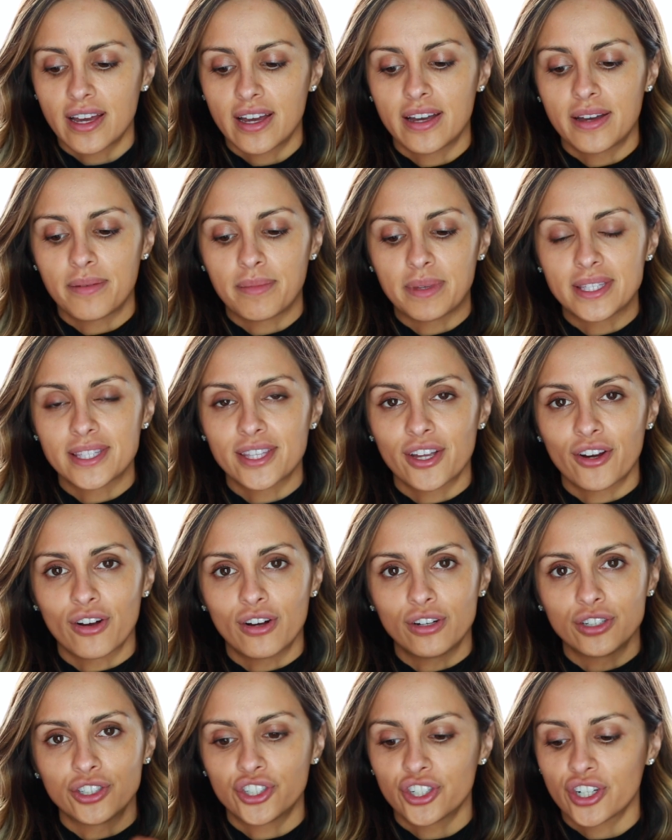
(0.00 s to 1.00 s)
It's their
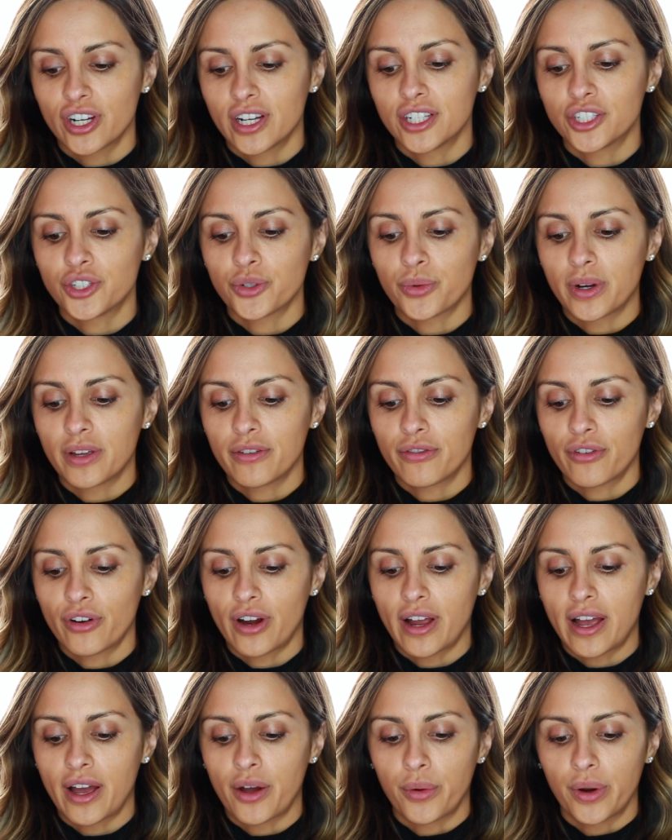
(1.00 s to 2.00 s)
Ultra
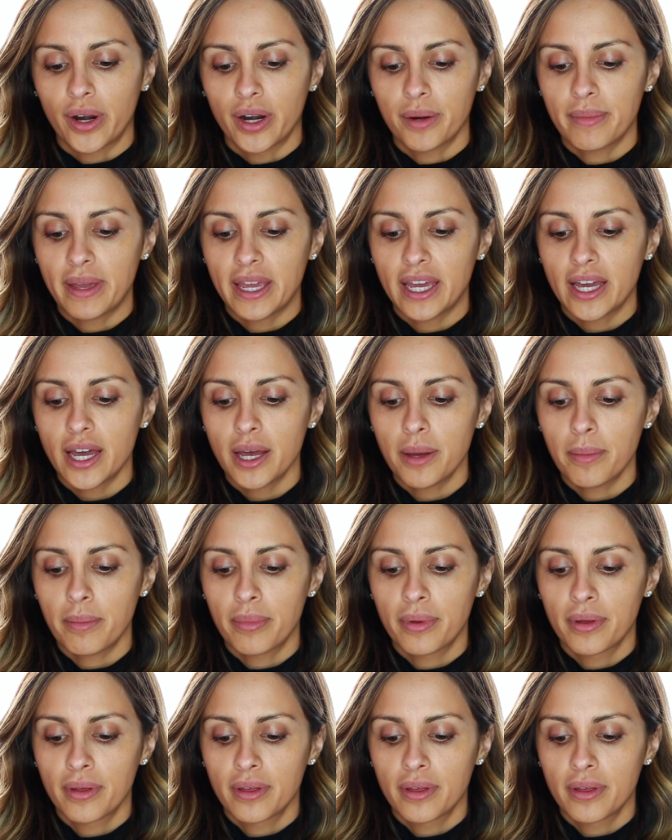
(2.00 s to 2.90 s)
24-hour makeup.